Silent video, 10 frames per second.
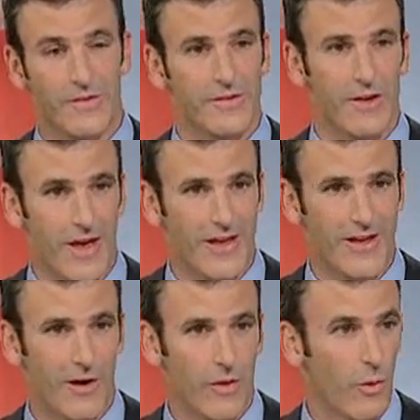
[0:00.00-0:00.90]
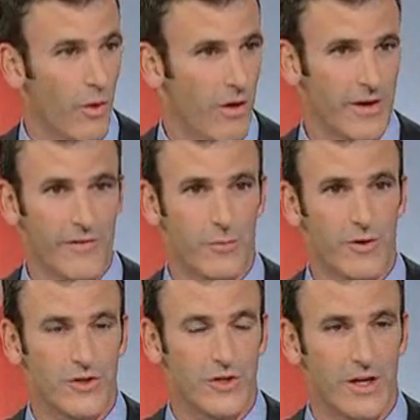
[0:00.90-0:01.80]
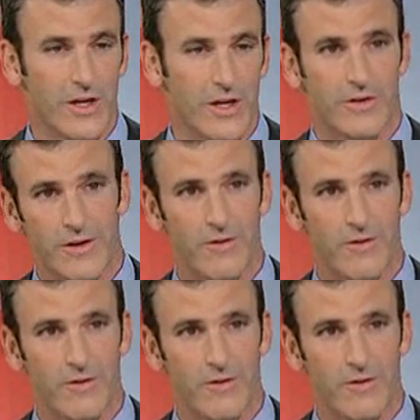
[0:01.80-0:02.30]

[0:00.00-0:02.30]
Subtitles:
the stuff hanging on the wall that I've appreciated during